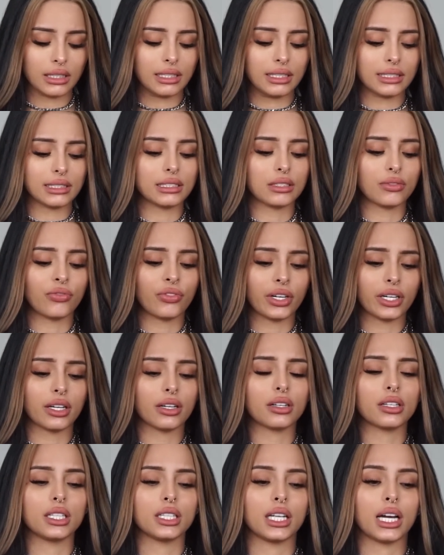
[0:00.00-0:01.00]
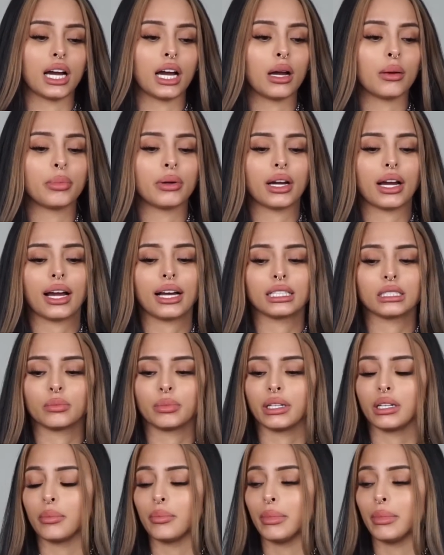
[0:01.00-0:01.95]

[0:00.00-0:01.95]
This freaking collab has been